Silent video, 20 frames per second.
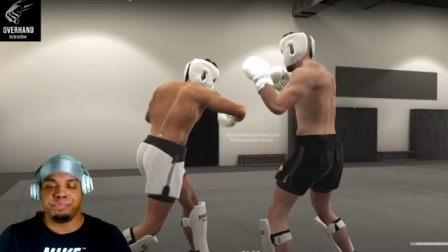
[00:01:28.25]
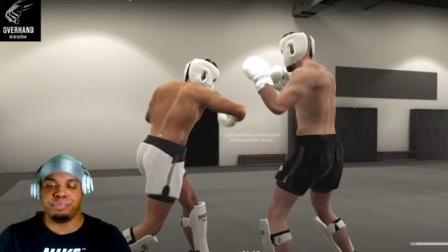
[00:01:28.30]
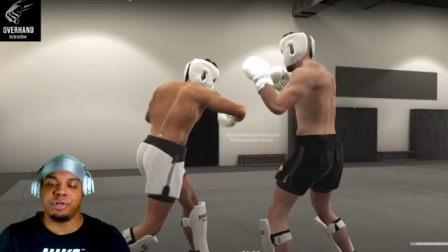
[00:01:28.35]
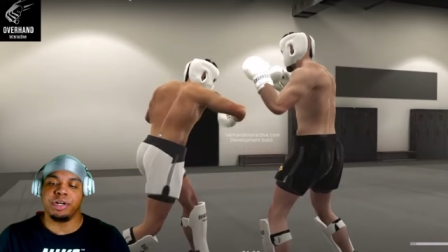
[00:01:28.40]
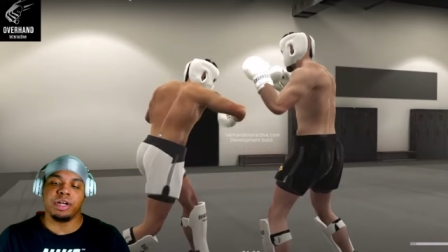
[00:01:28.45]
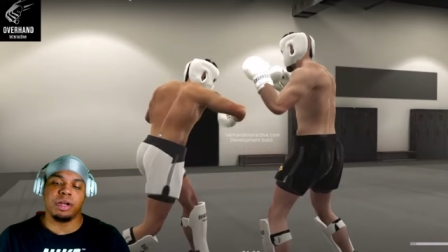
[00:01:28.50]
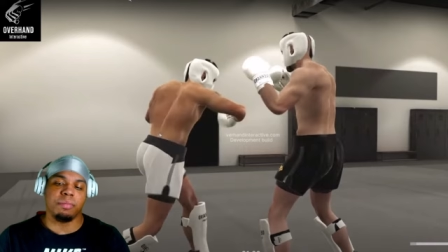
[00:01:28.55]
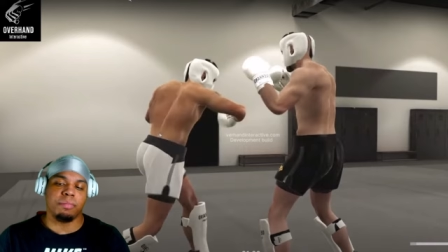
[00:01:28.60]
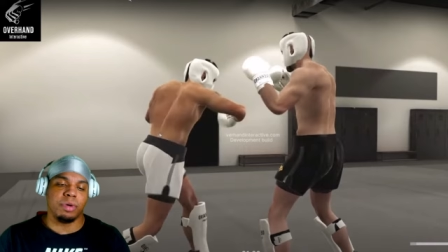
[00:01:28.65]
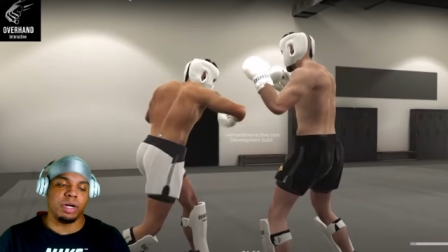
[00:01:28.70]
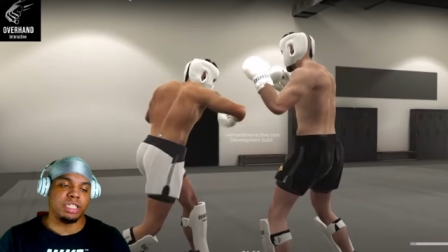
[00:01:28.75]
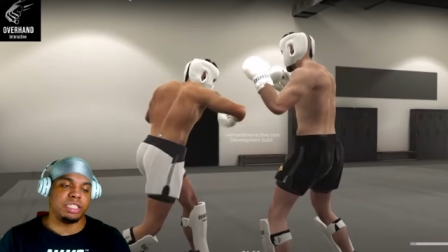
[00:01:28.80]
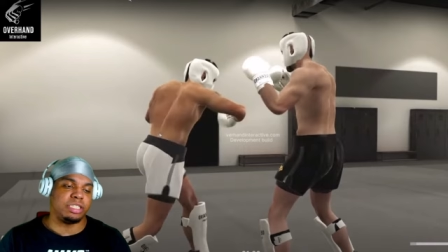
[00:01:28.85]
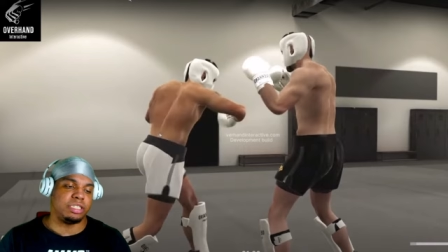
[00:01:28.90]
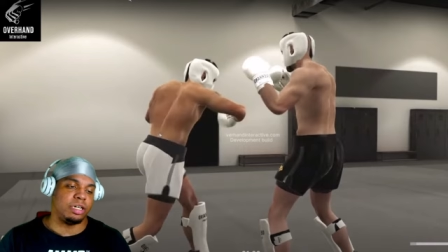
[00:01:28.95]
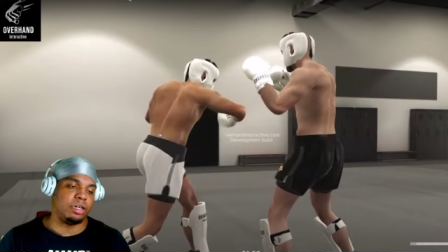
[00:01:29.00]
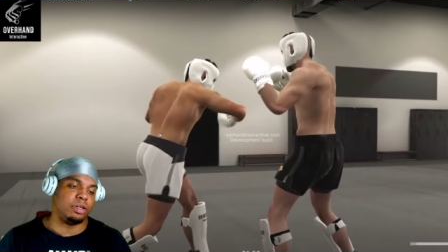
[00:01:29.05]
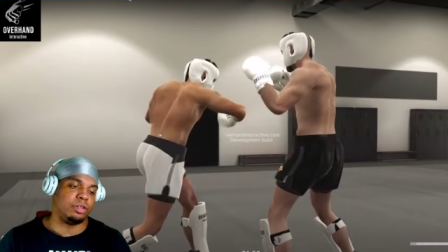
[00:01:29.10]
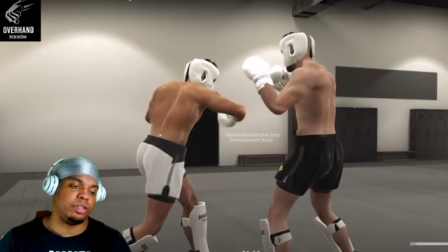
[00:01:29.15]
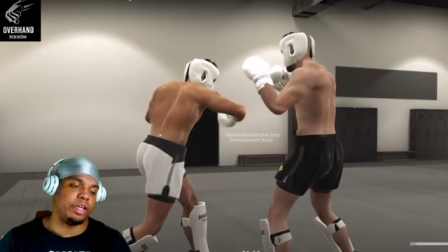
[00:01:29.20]
pretty much
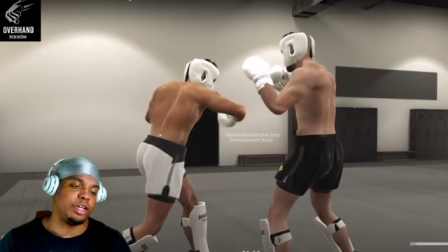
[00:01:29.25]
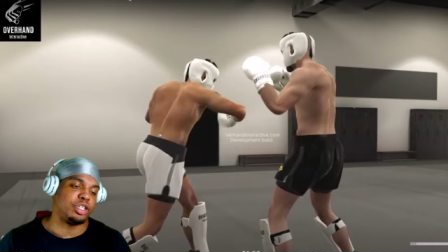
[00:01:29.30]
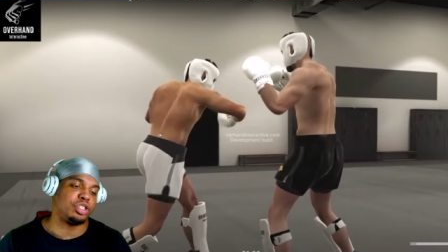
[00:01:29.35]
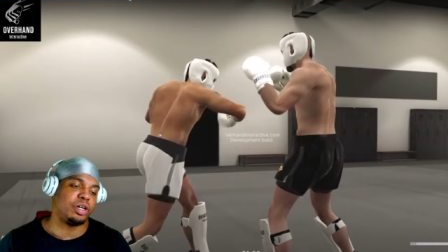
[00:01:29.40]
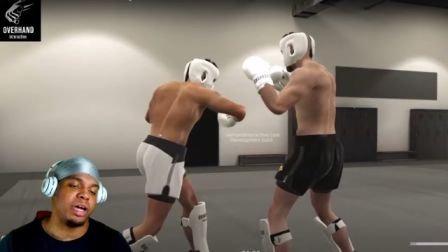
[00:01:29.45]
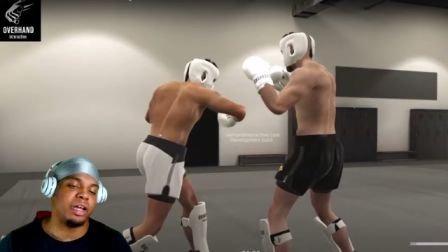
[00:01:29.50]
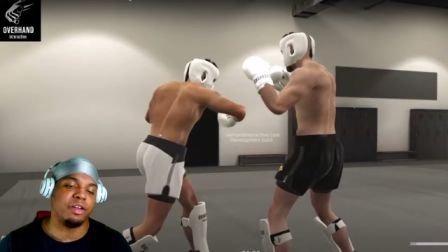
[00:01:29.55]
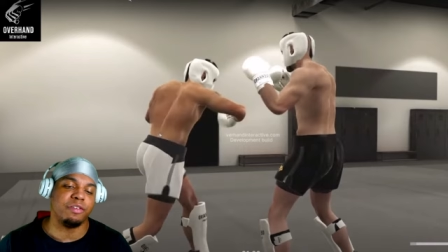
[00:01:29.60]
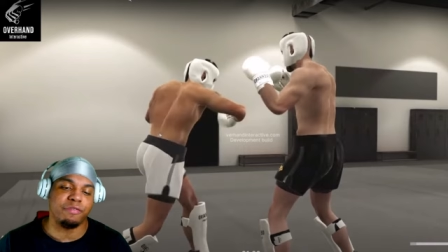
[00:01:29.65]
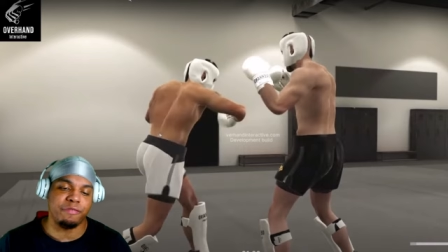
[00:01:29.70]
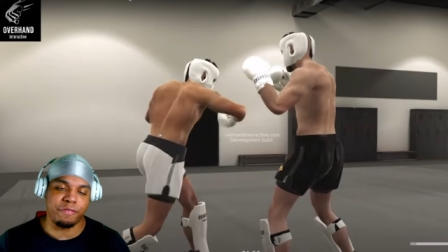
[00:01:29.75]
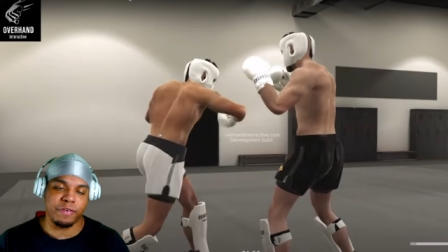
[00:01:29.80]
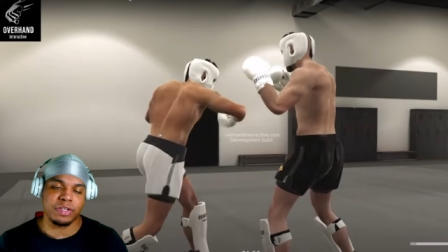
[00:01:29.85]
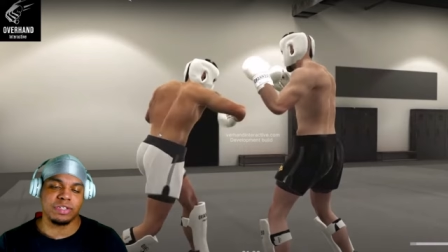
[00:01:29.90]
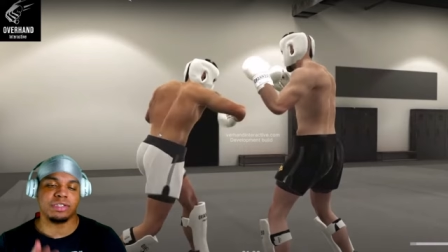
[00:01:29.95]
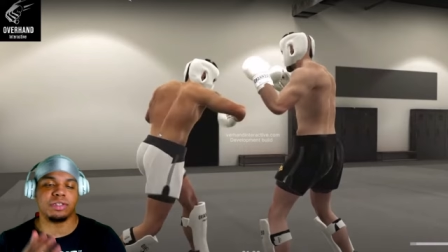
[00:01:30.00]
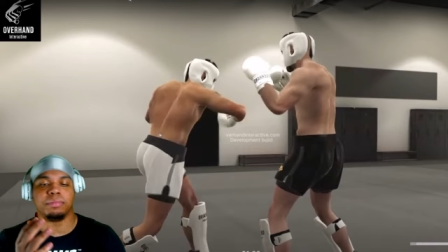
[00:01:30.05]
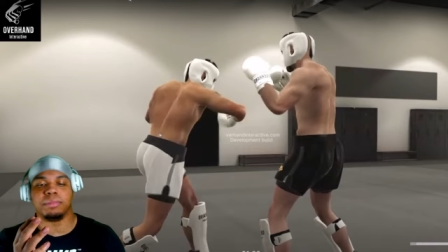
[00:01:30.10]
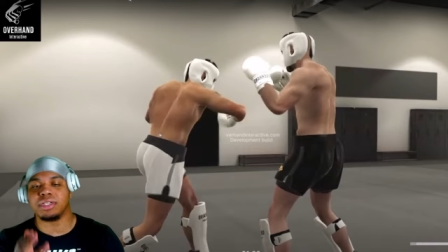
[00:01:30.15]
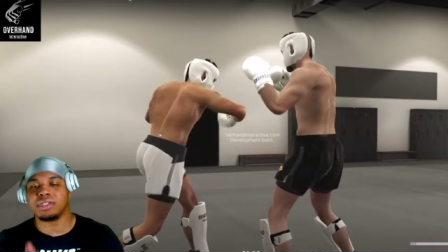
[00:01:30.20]
they're they're trying to
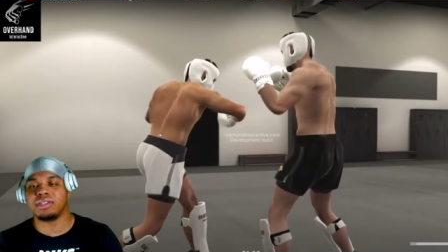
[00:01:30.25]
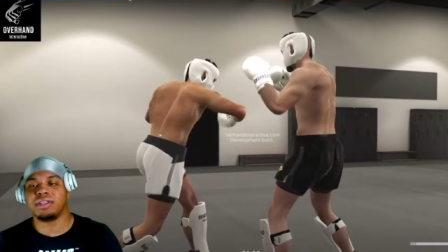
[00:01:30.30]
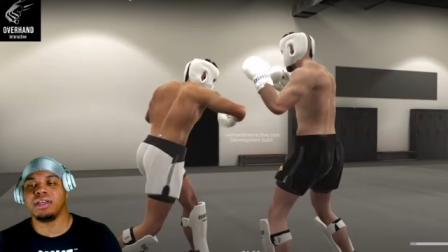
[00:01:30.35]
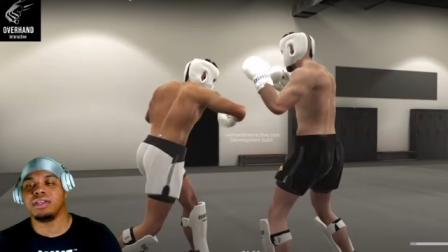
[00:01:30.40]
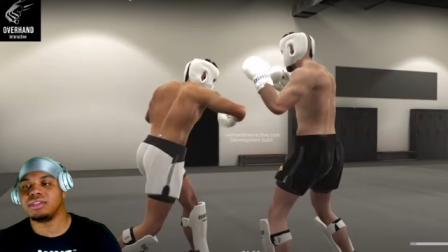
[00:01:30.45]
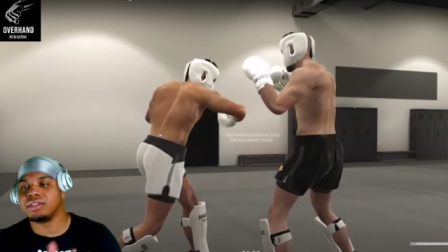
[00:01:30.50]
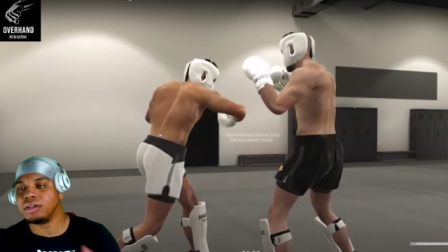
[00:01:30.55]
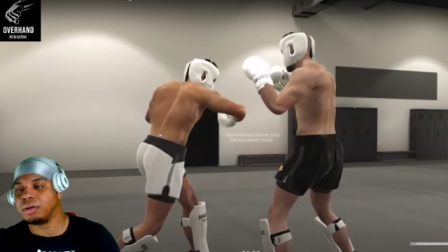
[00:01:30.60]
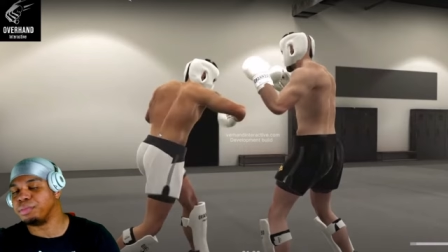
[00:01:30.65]
fix the mistakes